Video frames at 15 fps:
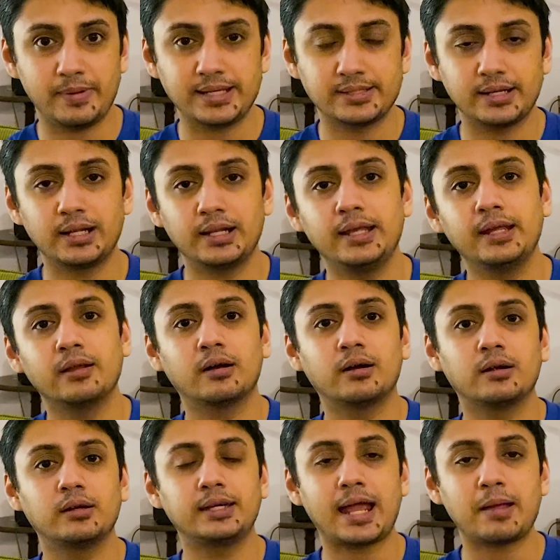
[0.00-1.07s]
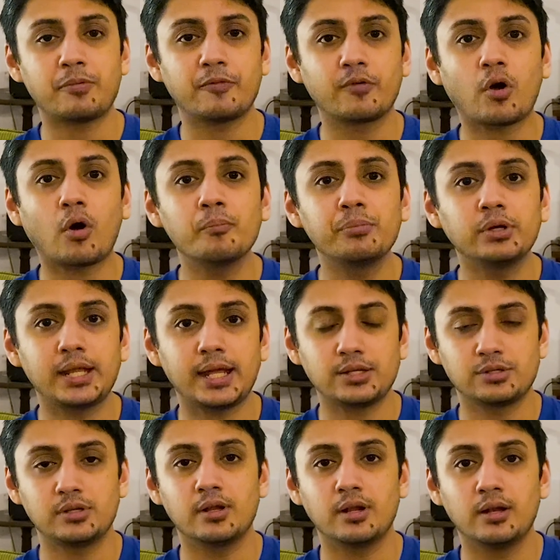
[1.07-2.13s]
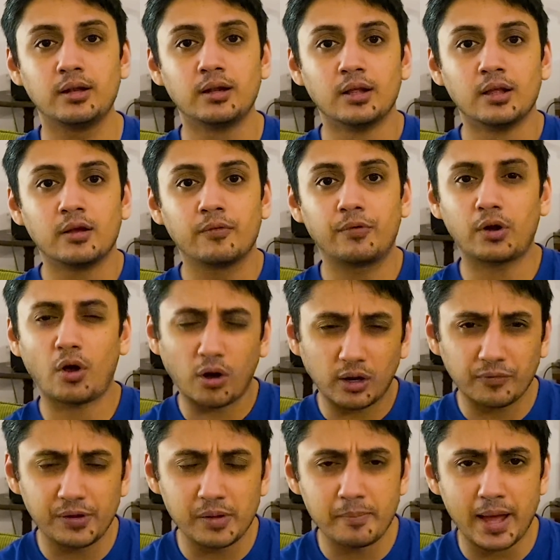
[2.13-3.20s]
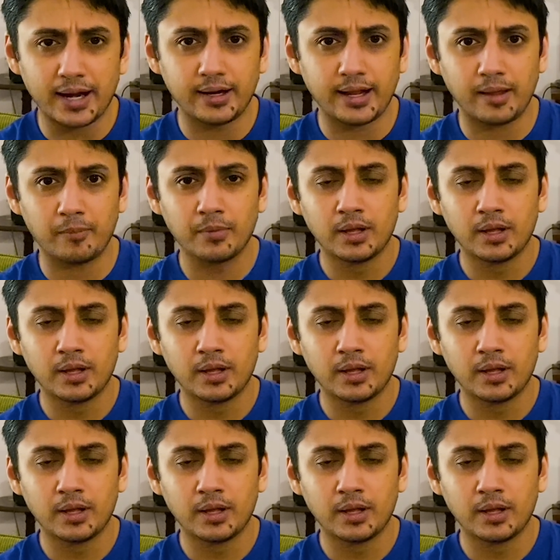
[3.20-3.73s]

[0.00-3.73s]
basically a type of computational photography paradigm.